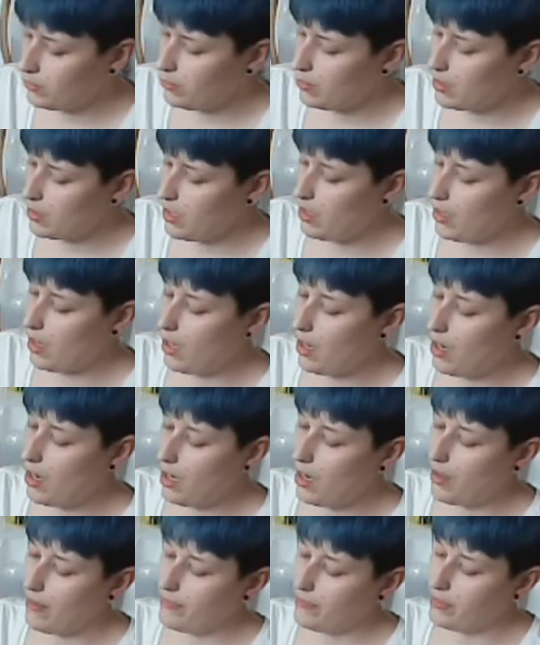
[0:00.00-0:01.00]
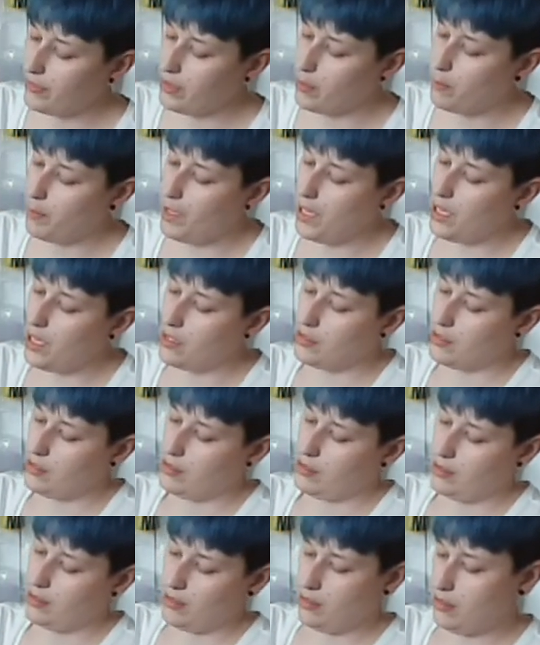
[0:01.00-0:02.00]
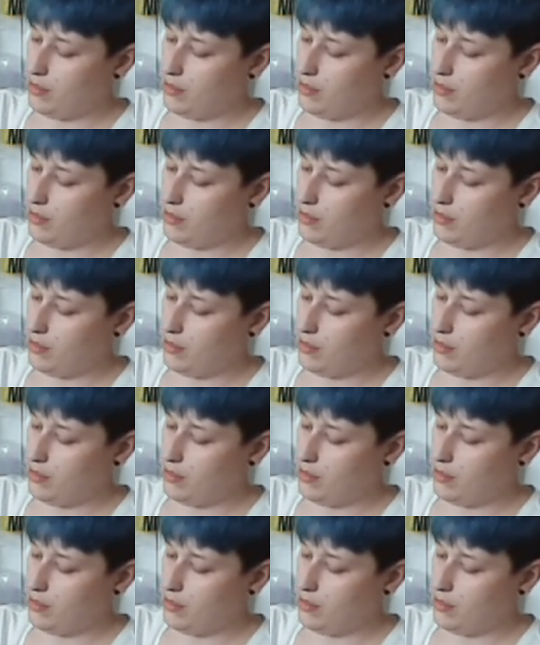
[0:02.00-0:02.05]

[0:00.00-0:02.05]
create a lovely base.